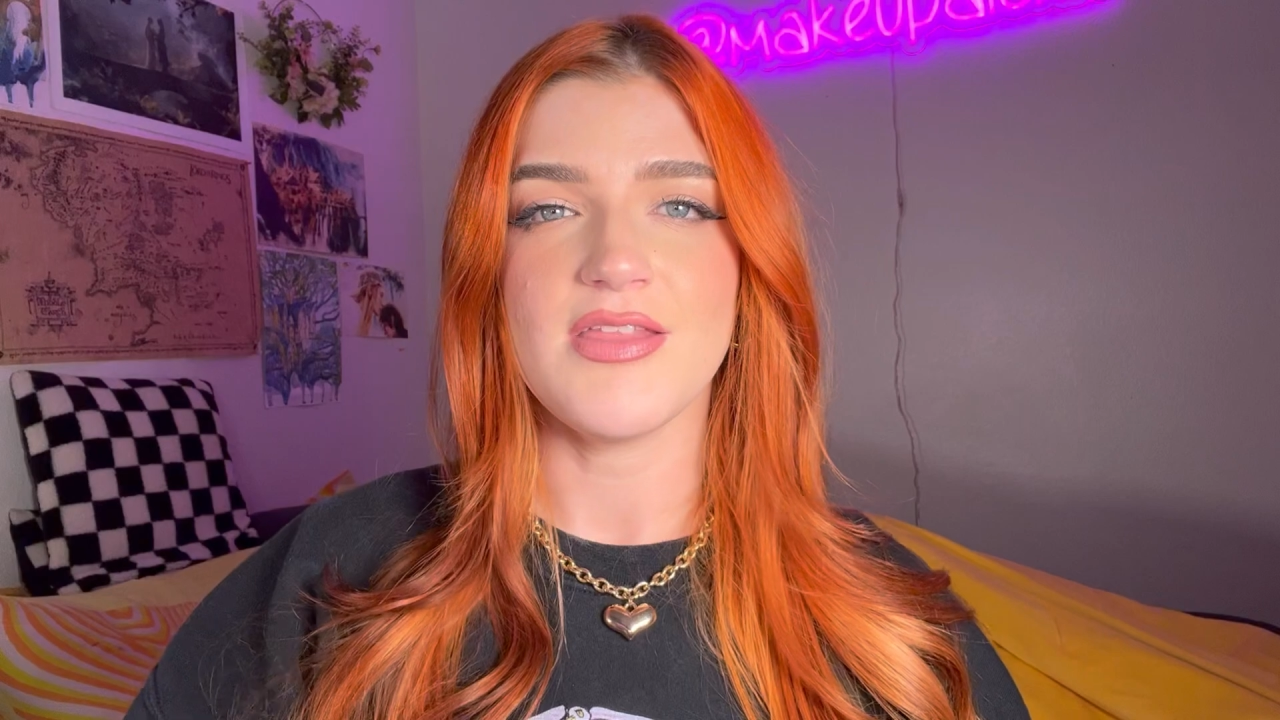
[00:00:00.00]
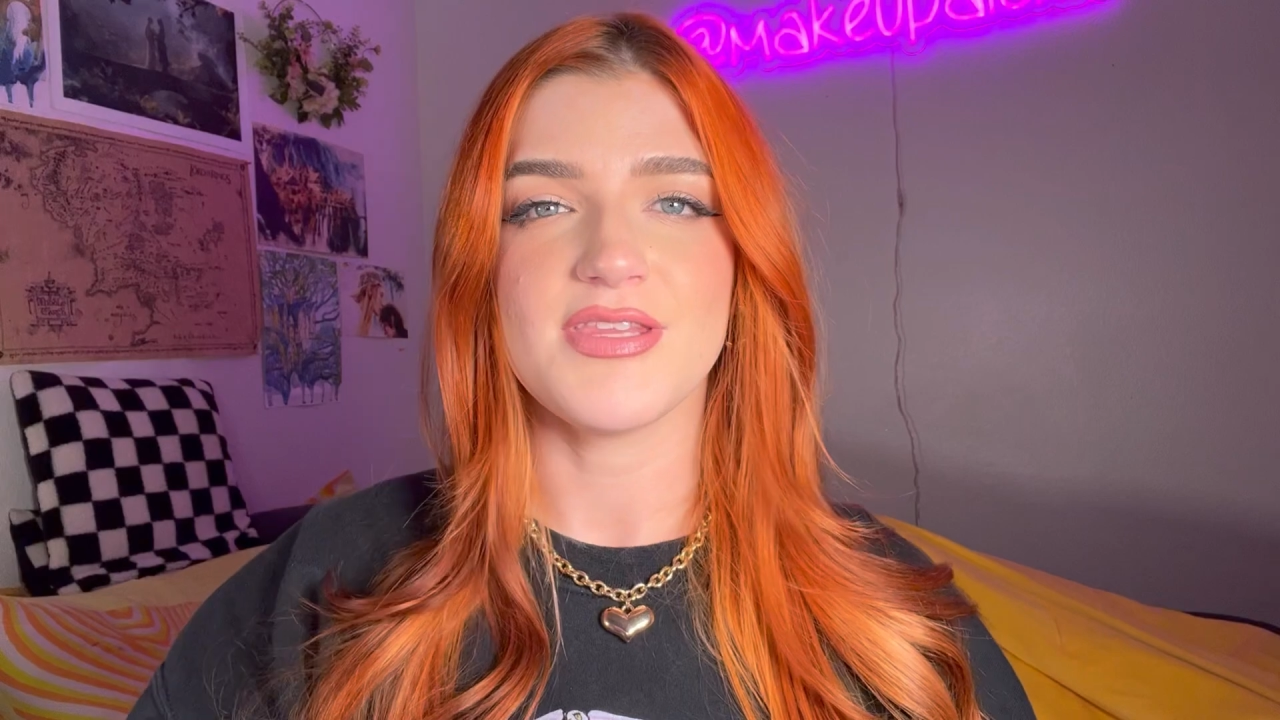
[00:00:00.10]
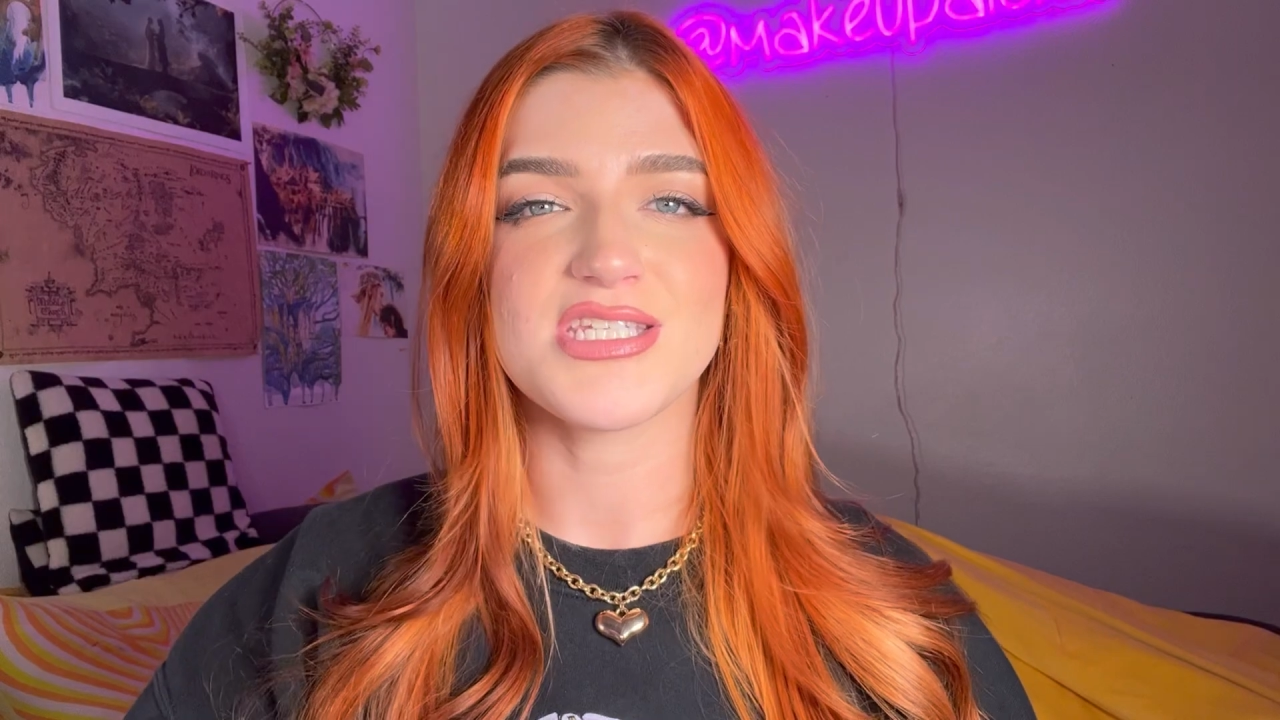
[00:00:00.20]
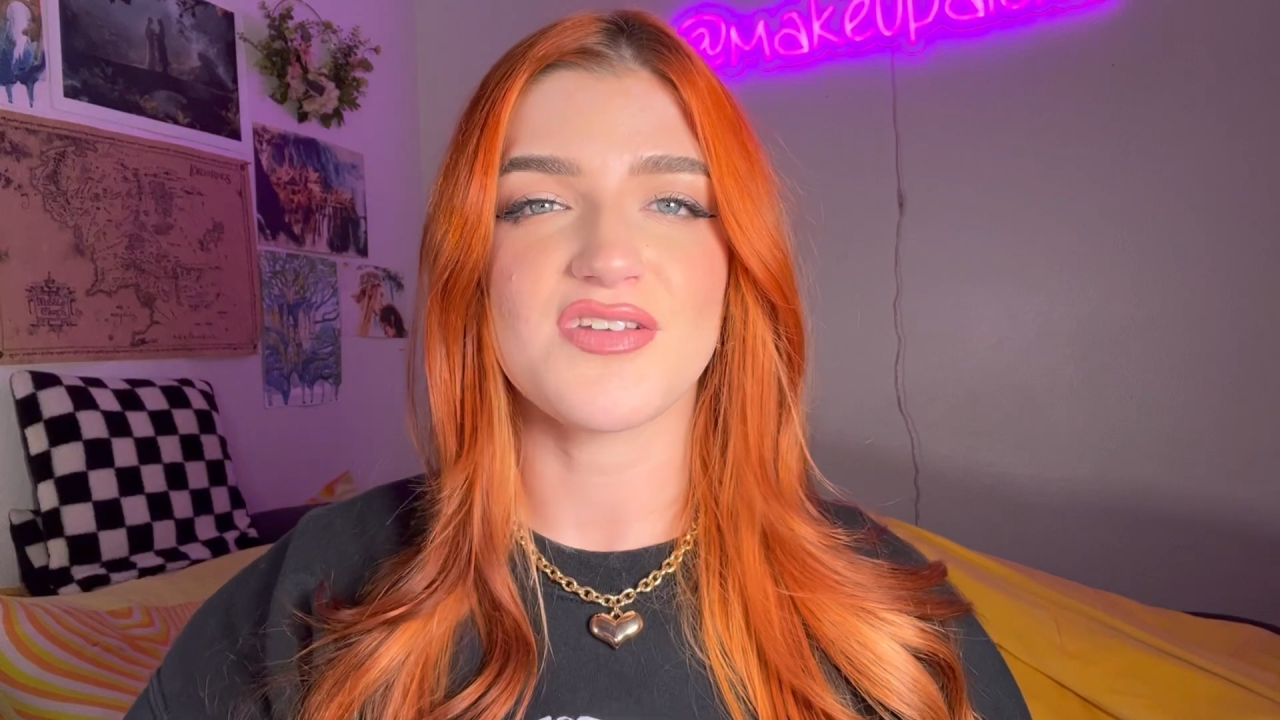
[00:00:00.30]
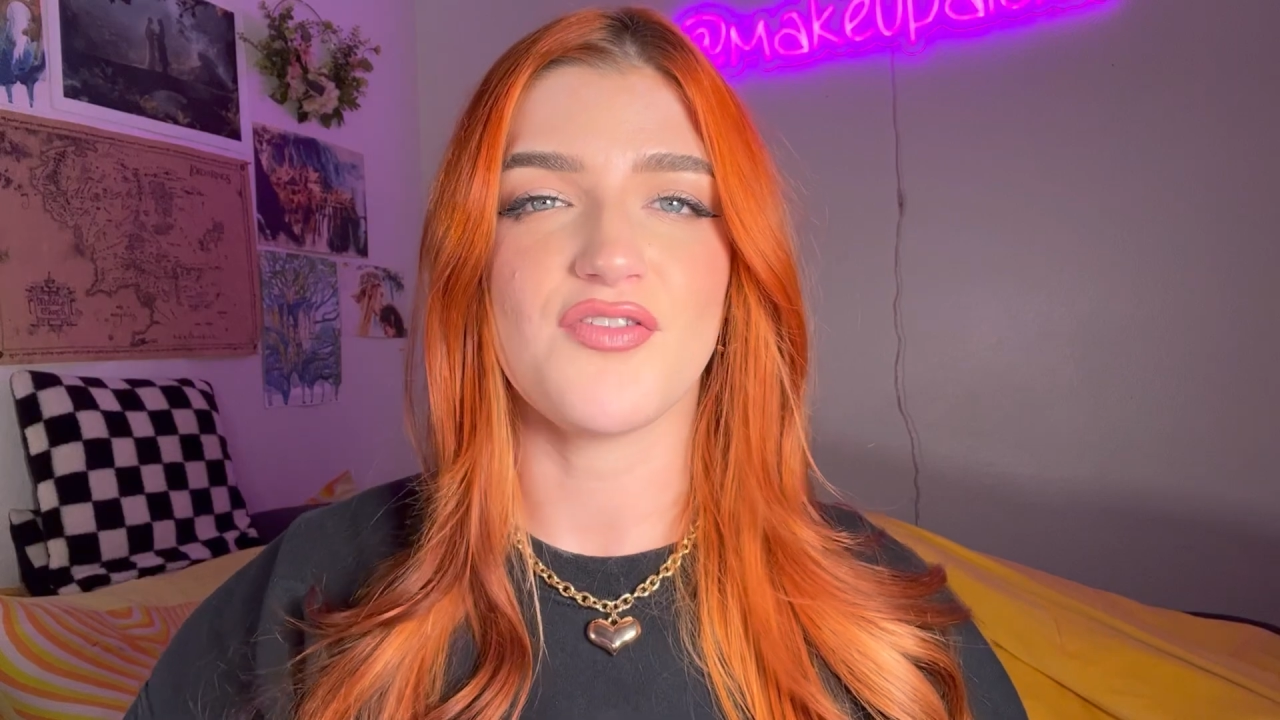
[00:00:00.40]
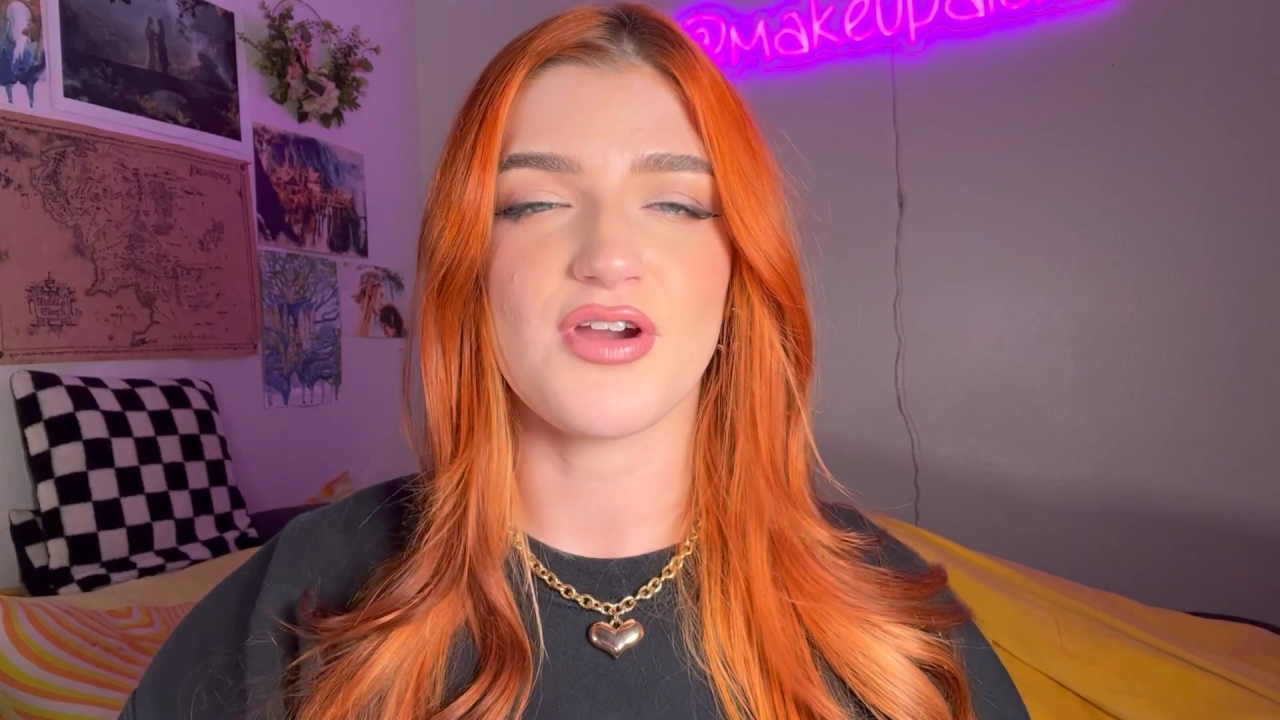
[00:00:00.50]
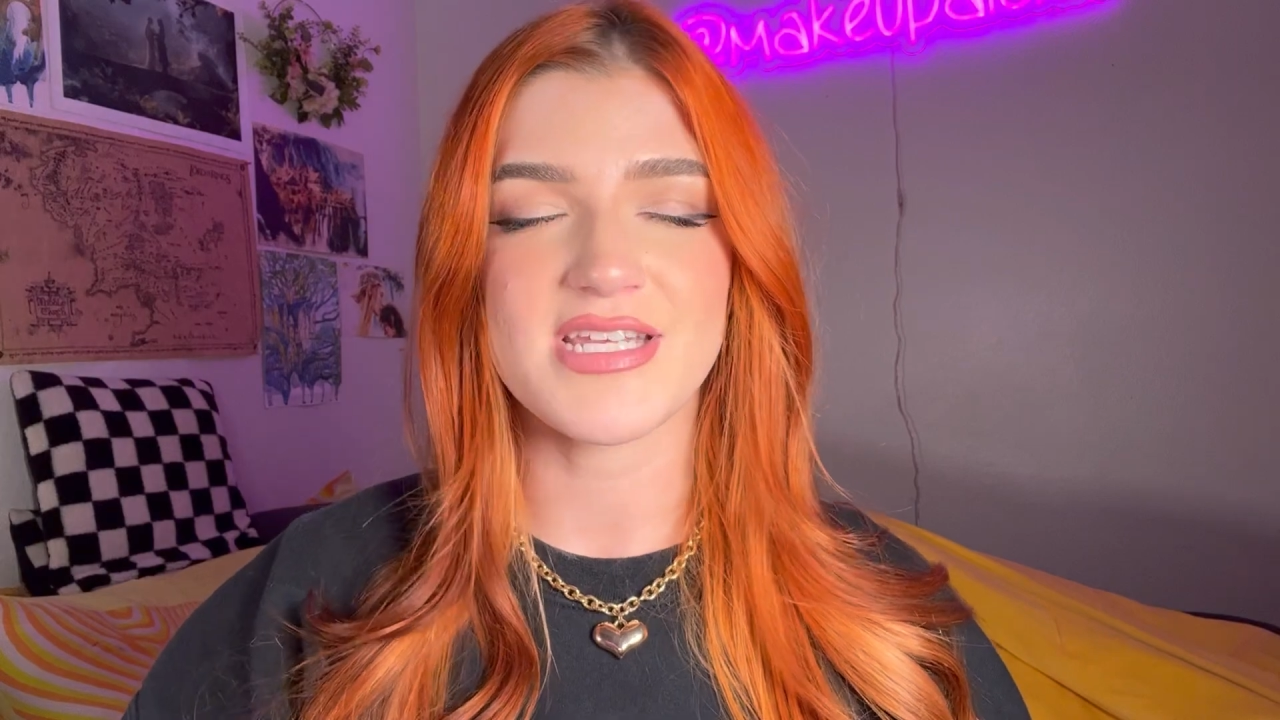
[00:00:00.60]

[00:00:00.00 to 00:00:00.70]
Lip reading: The Sephora